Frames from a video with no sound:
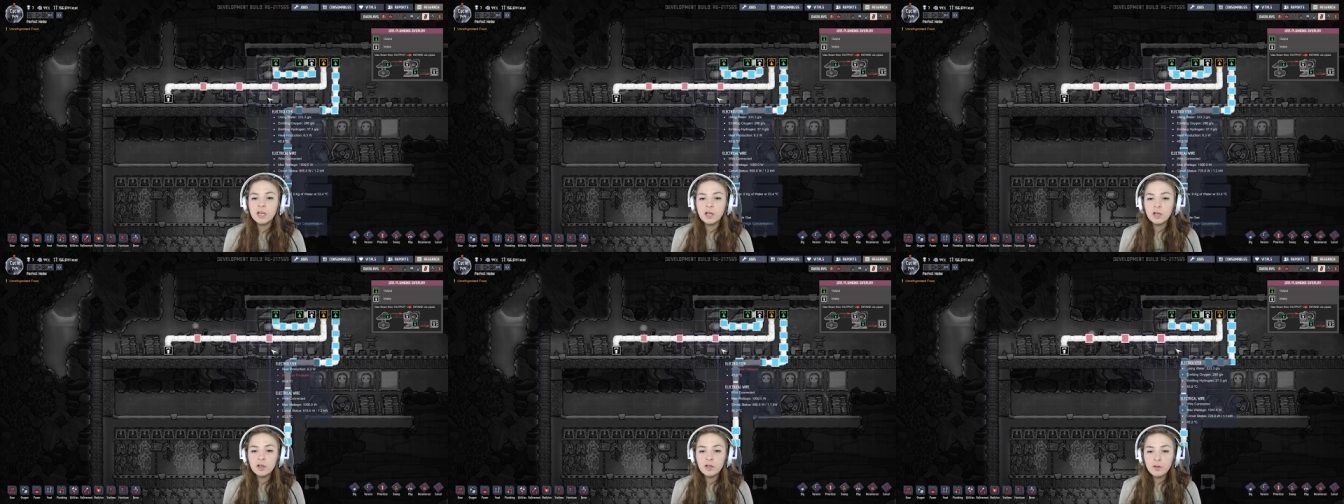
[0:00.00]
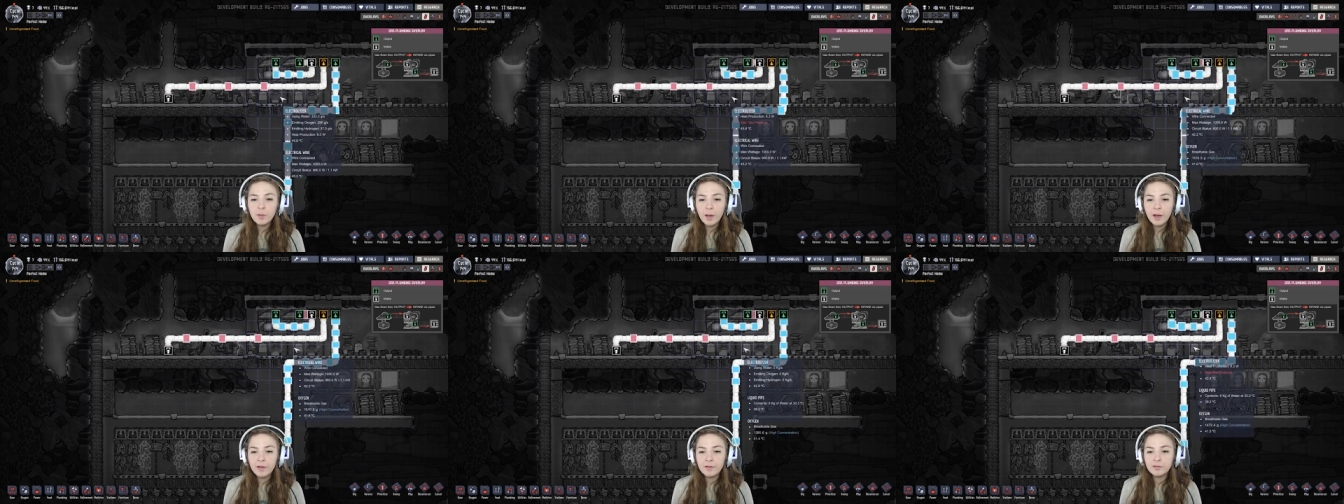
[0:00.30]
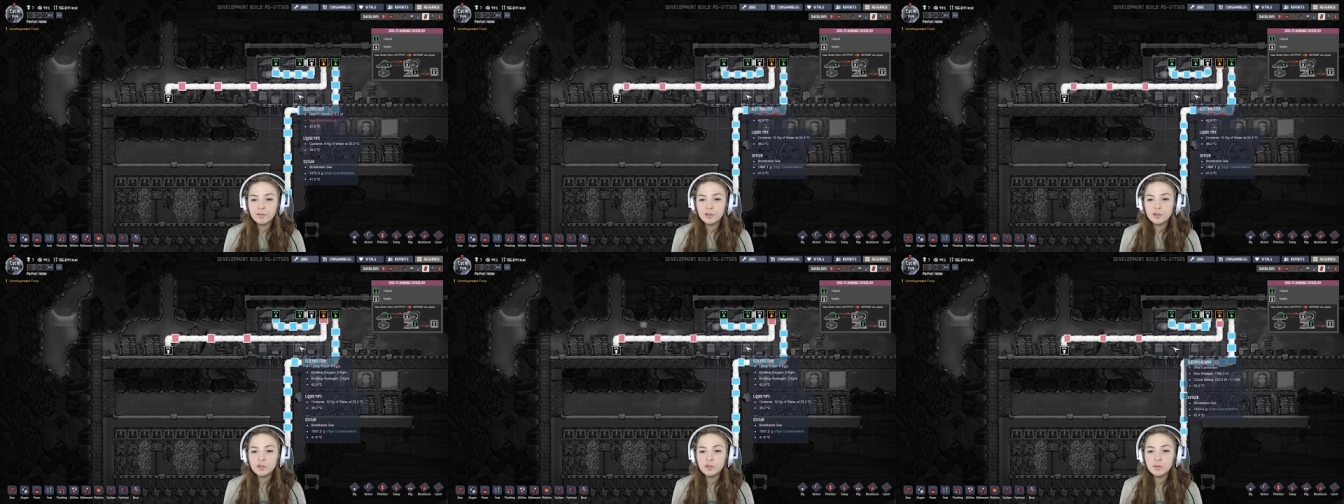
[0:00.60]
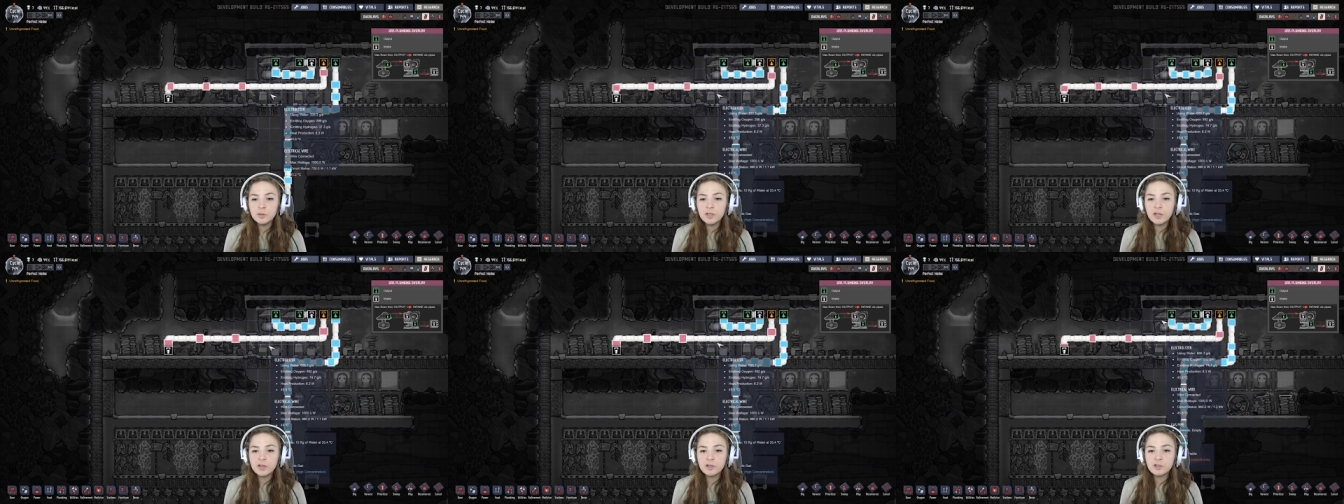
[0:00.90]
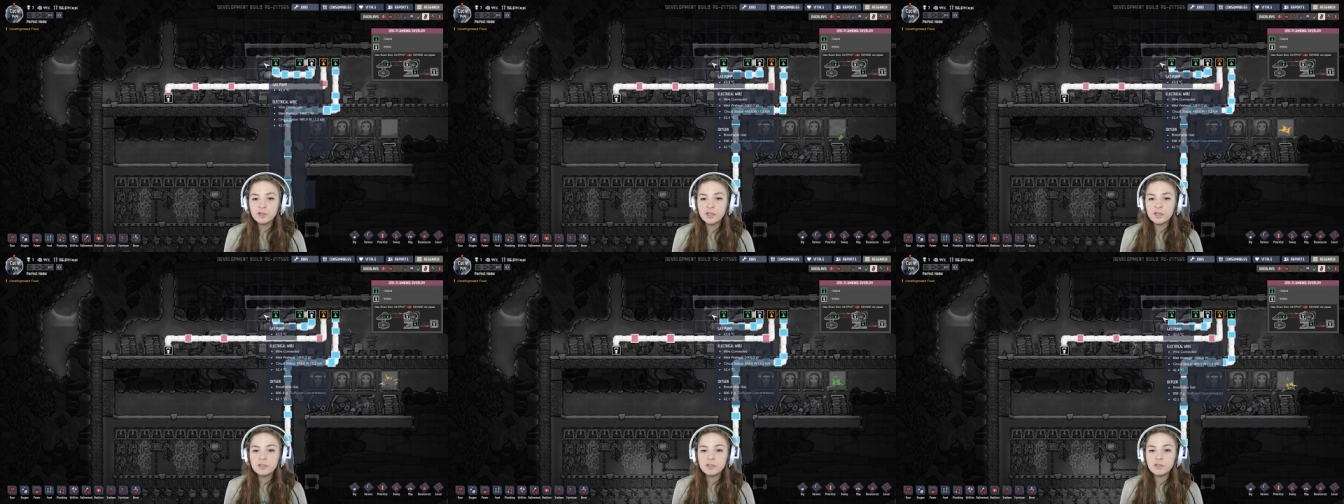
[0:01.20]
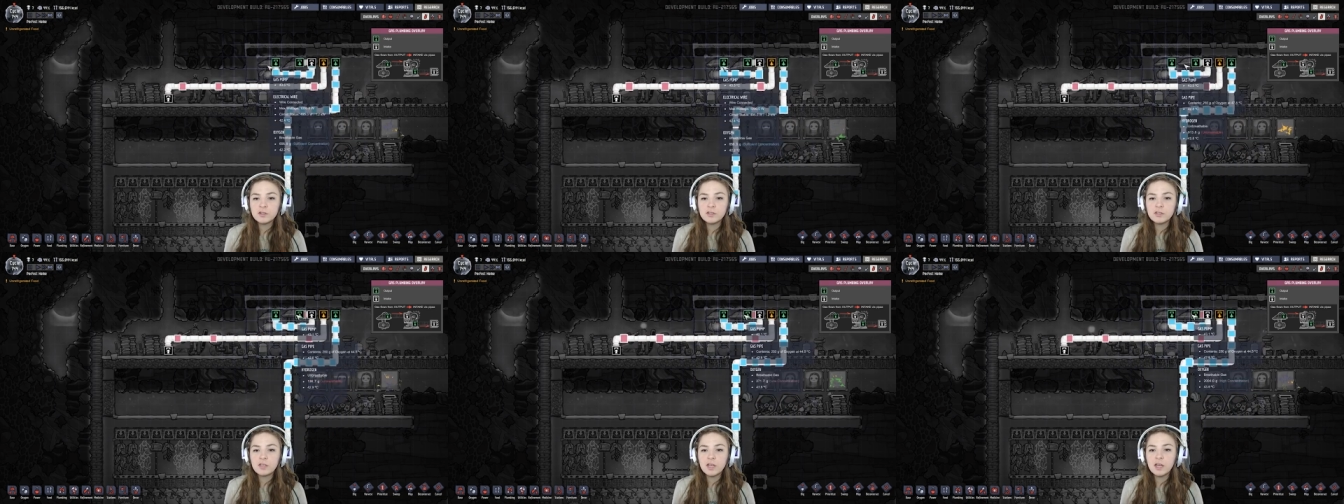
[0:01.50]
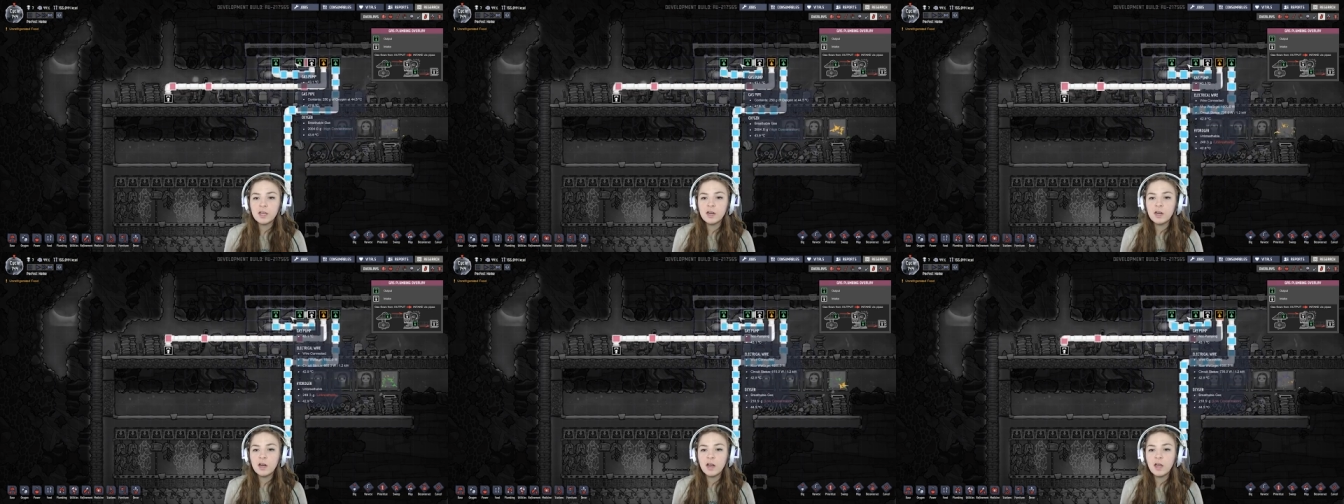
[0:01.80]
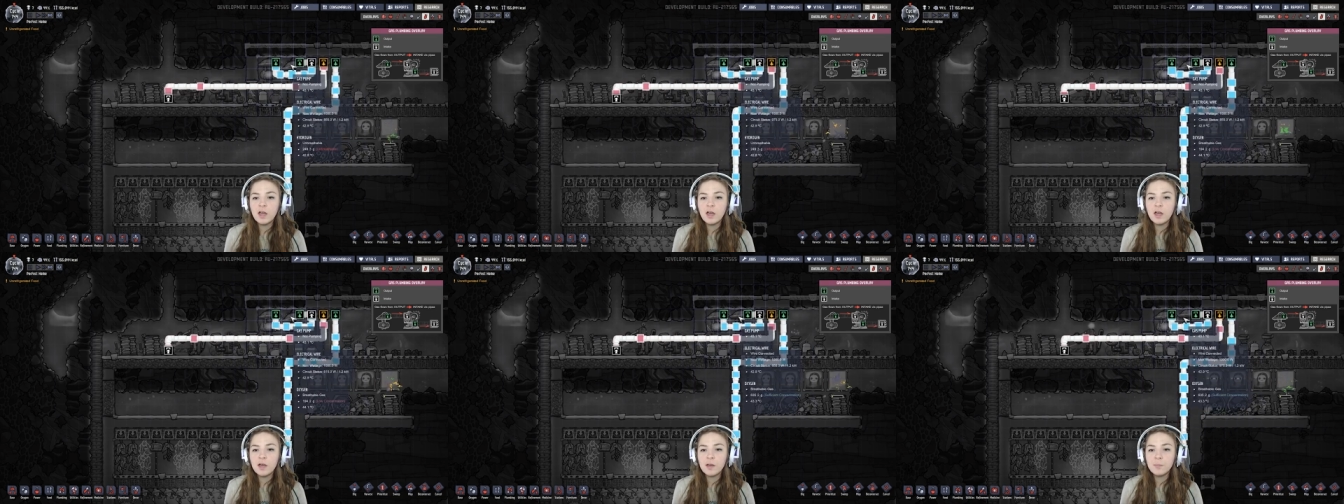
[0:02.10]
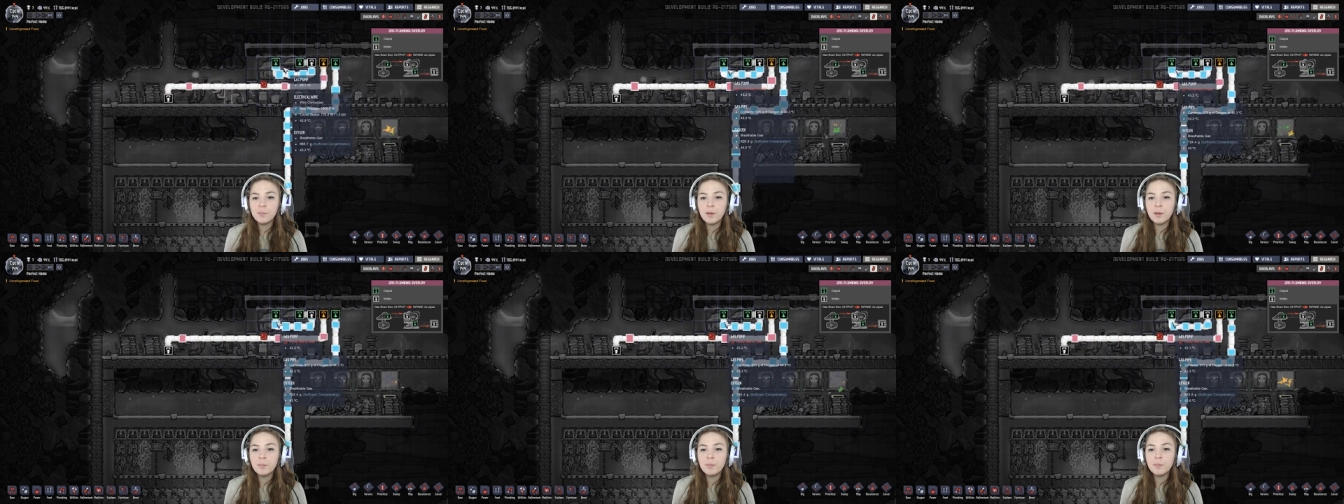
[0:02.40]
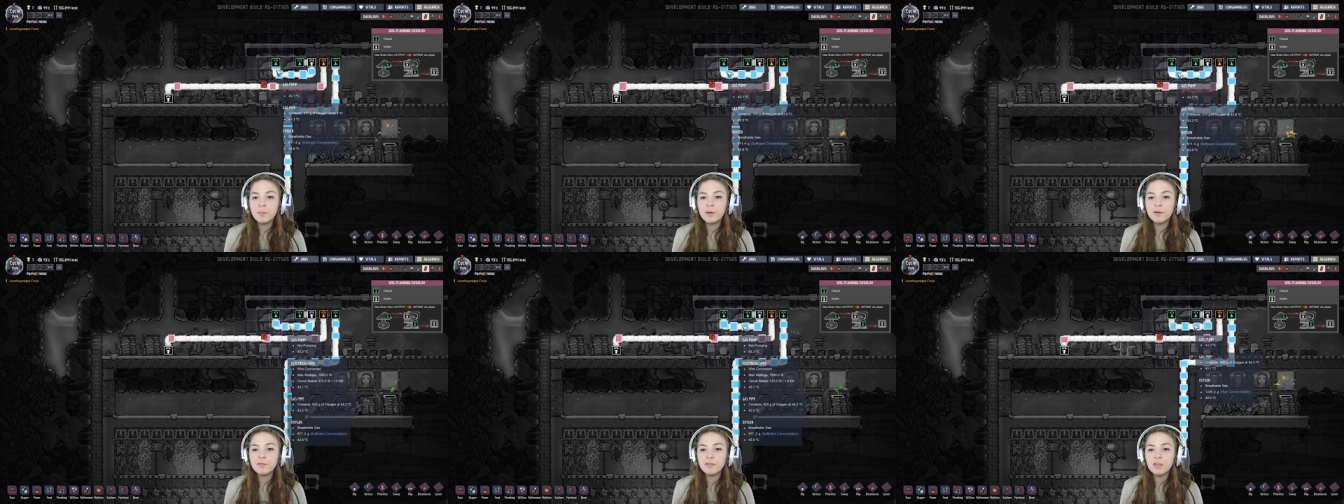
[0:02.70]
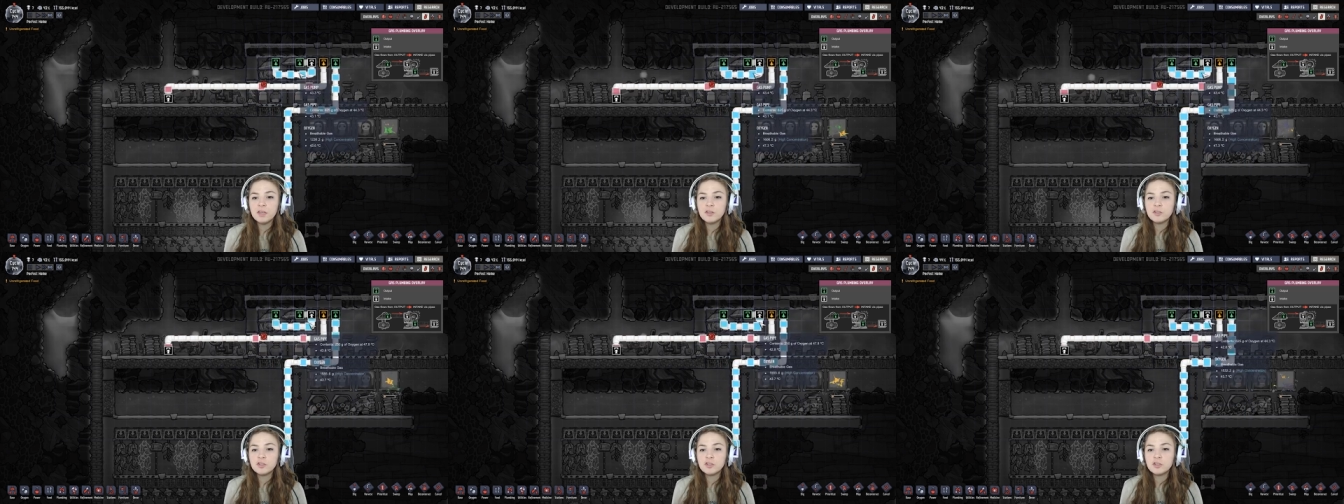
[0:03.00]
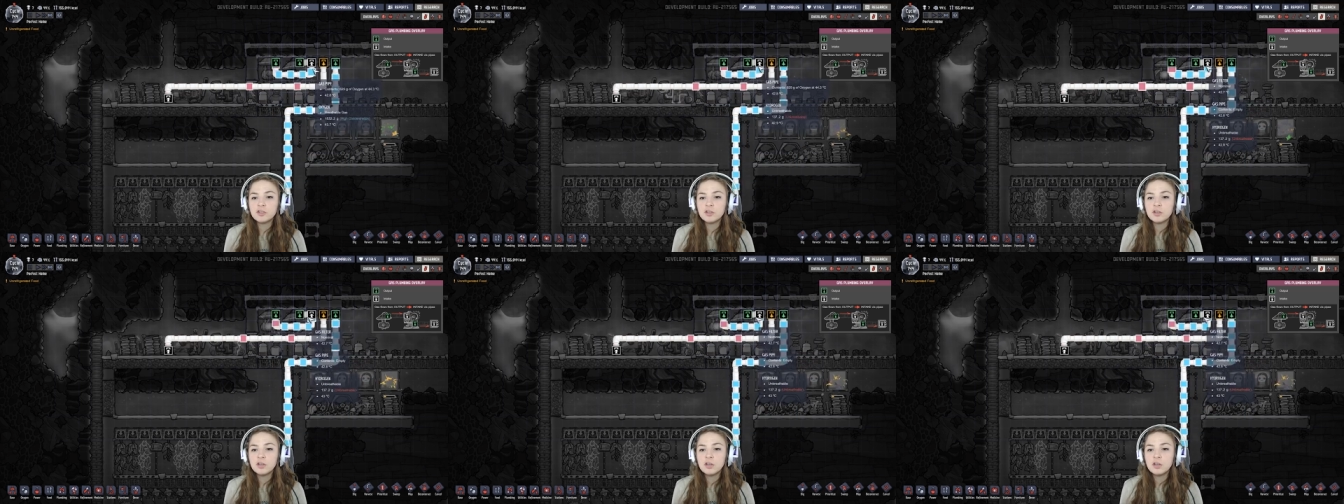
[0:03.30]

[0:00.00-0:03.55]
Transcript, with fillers: Here you have your two electrolyzers and a pump above each,